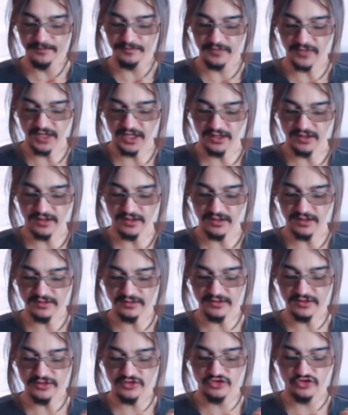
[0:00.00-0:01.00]
uh,
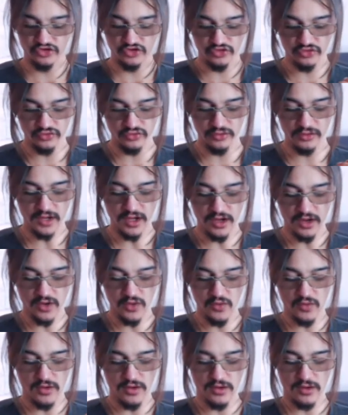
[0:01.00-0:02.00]
the true
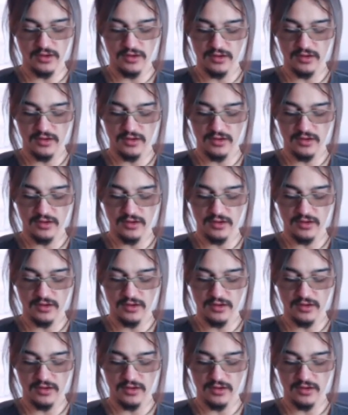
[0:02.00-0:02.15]
law